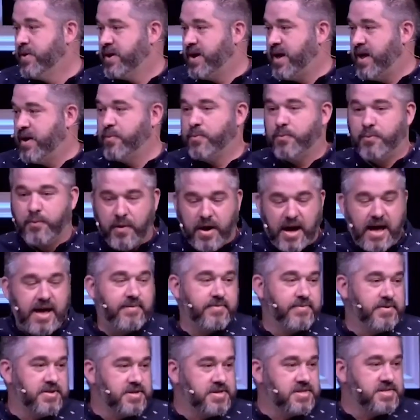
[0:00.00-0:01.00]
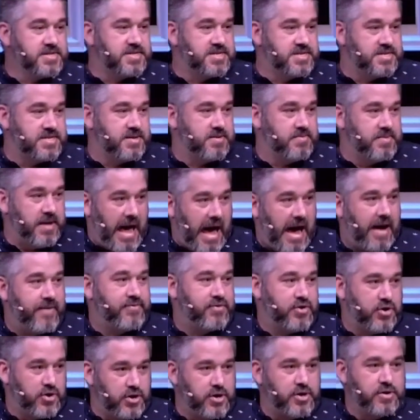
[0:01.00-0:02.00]
kind of rivals
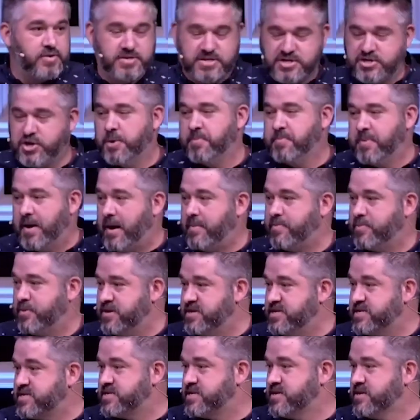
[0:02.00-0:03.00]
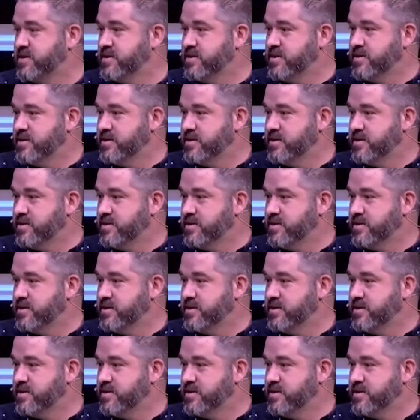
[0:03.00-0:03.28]
afternoon soap operas.